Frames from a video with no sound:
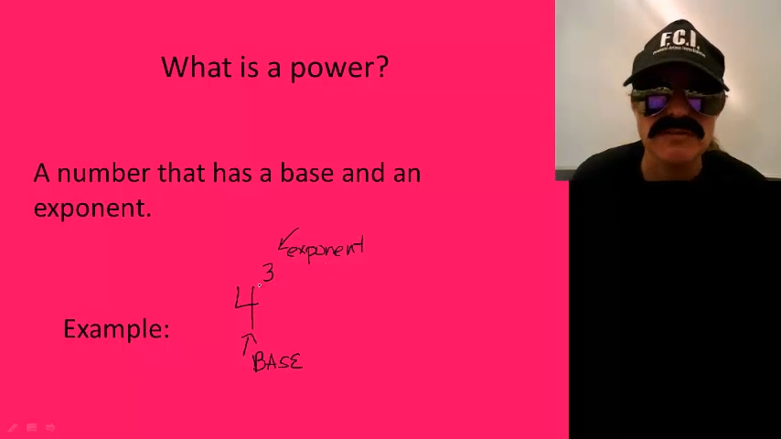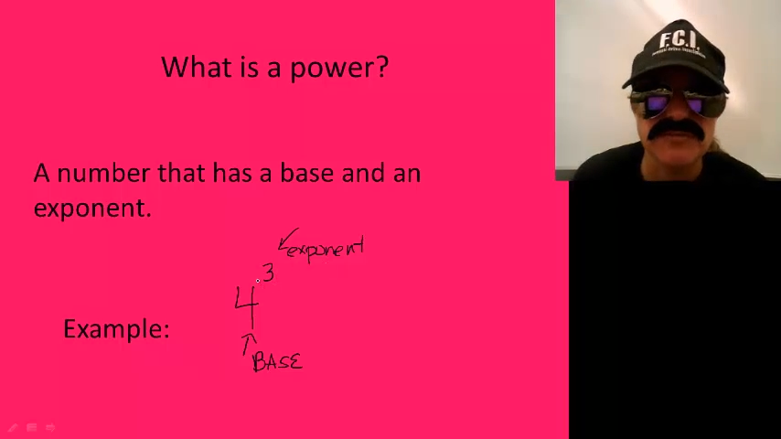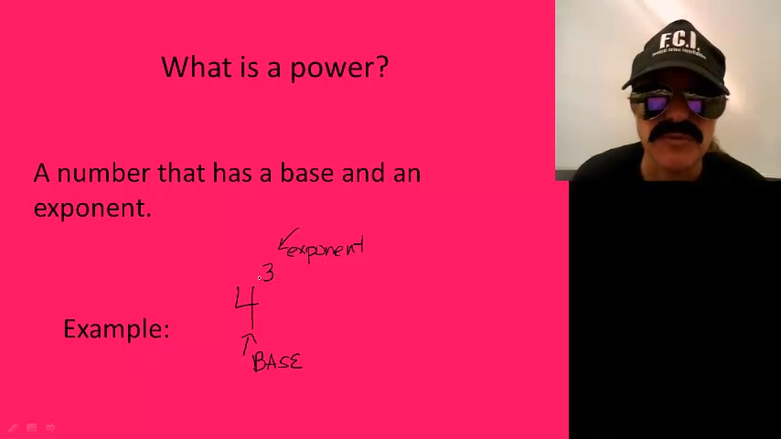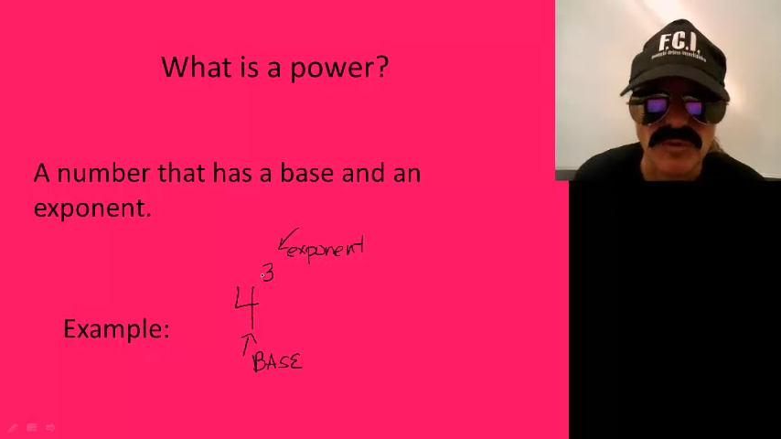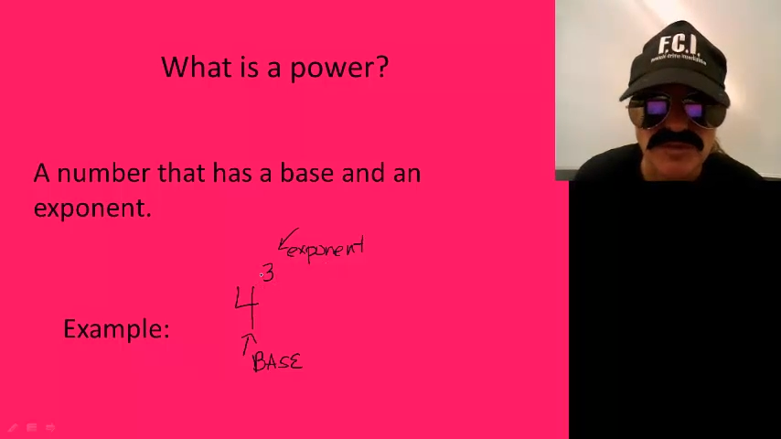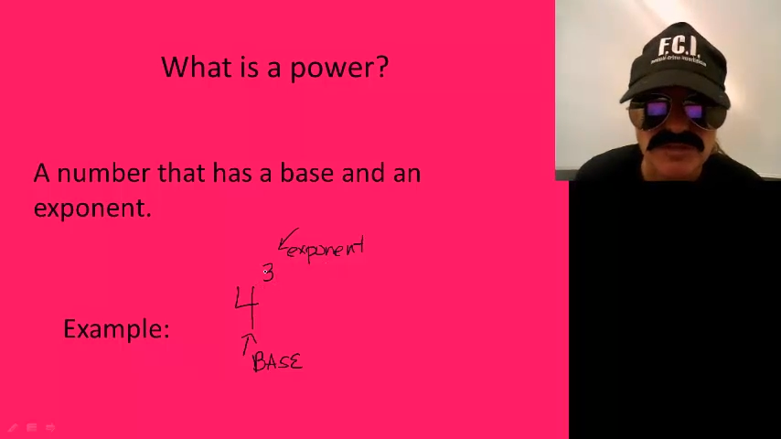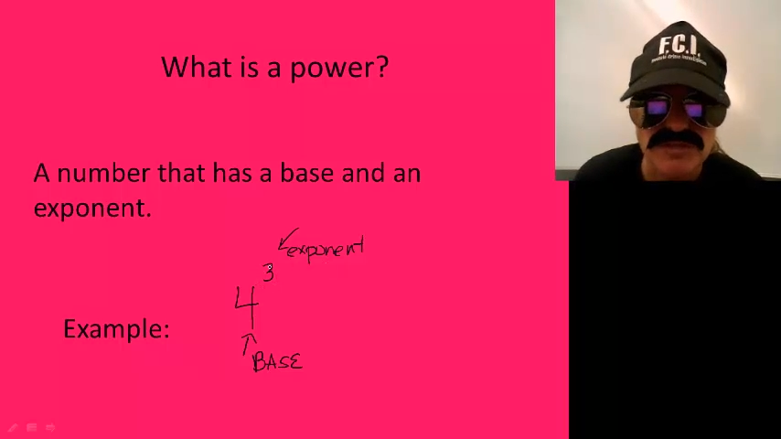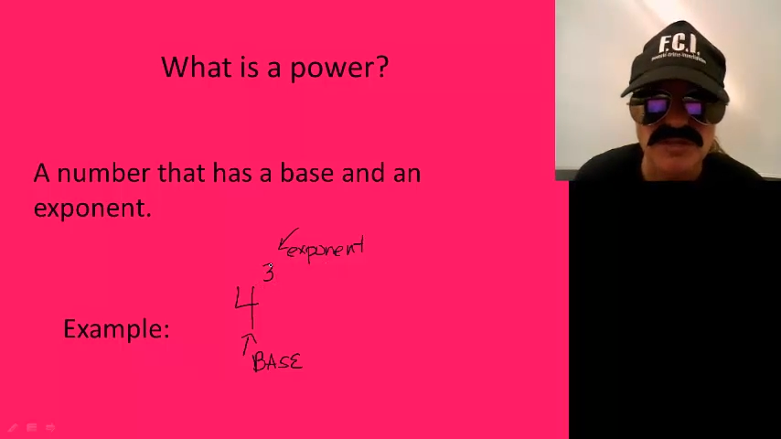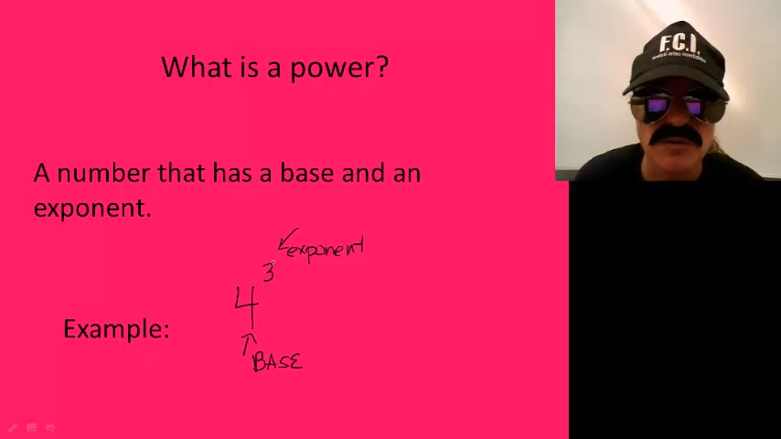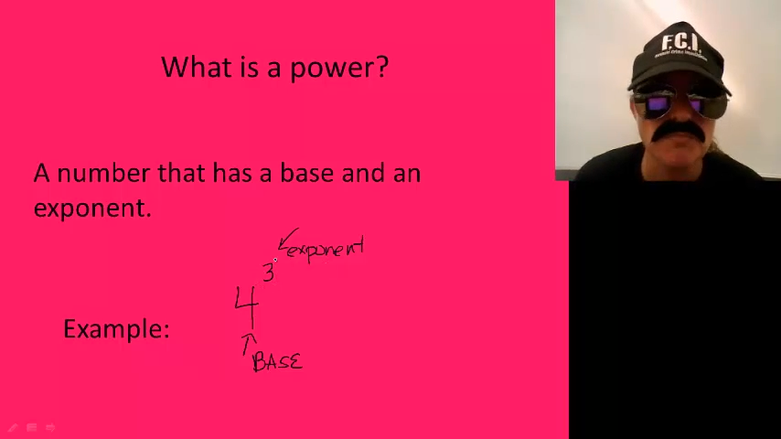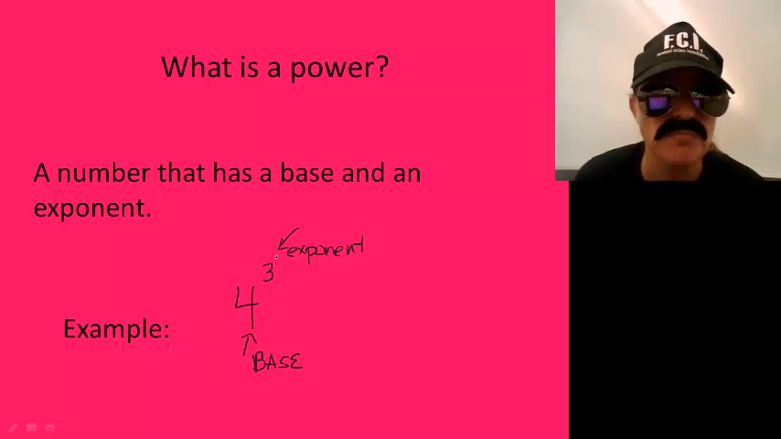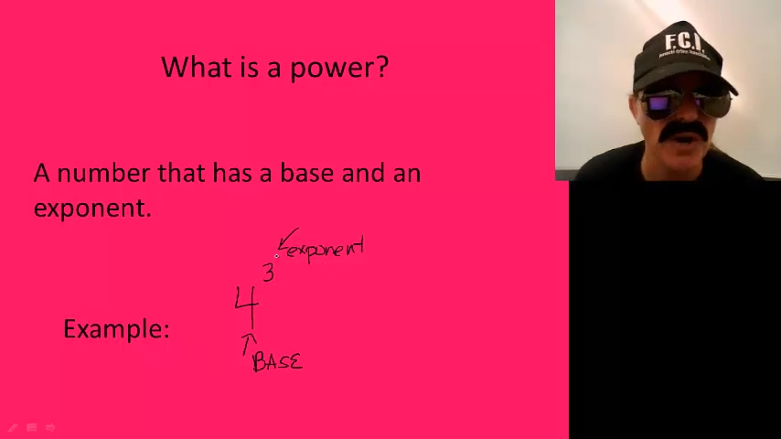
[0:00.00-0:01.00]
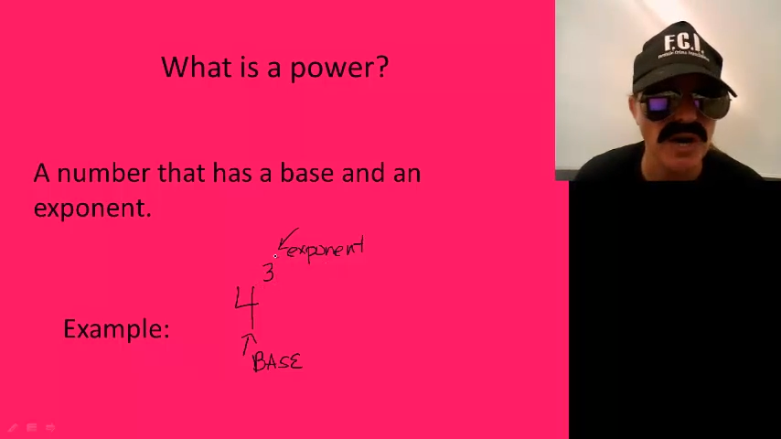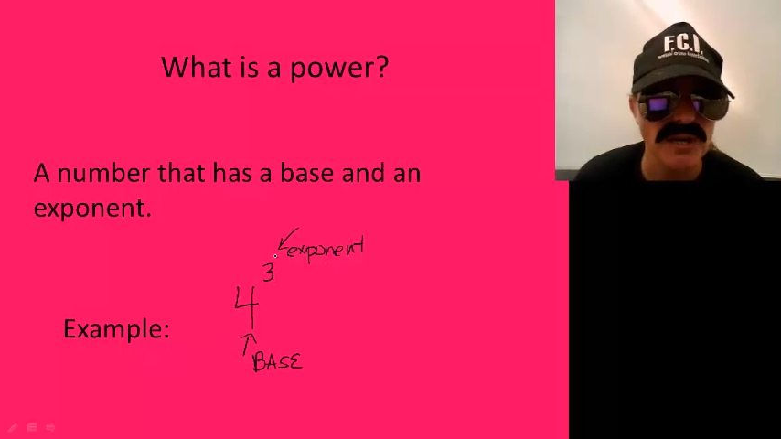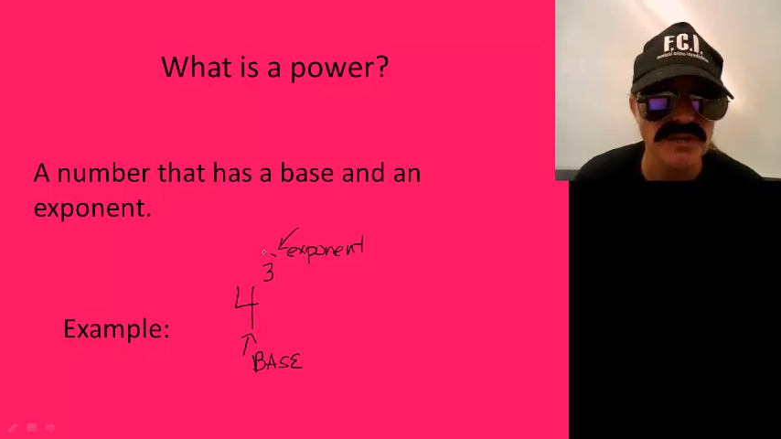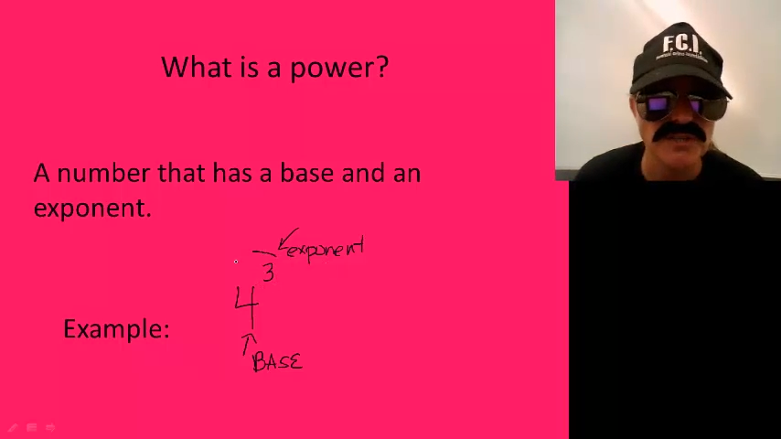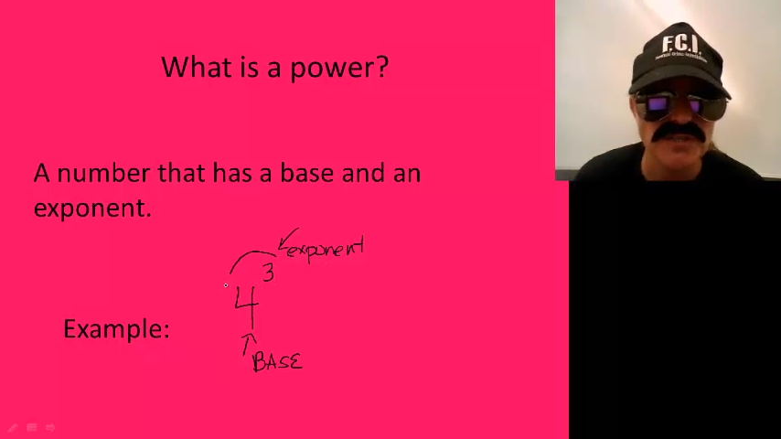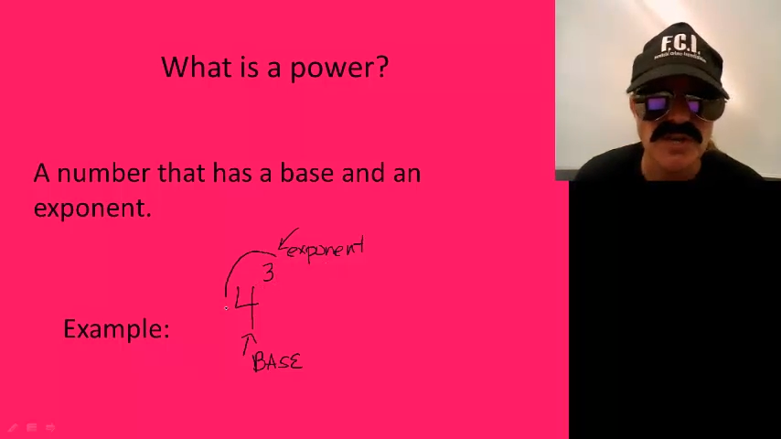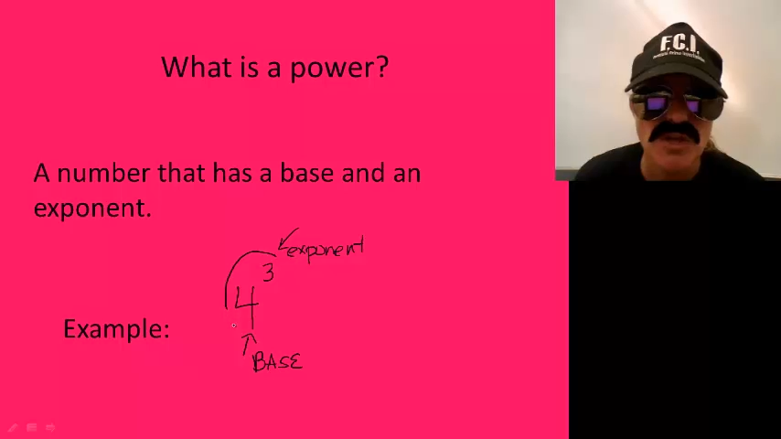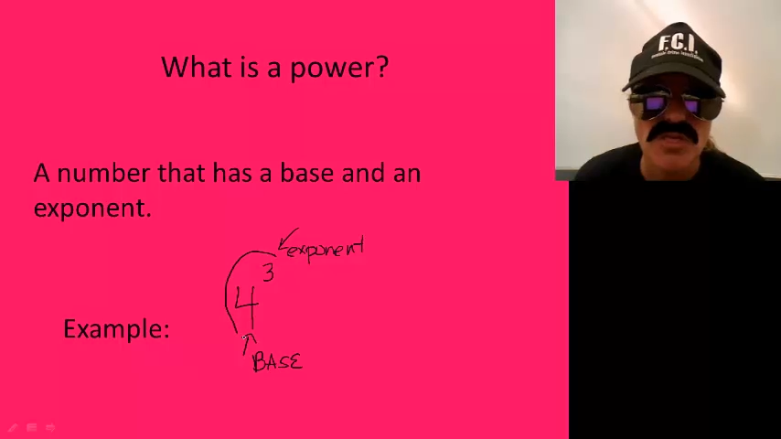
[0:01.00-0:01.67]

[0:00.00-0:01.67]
forces combined,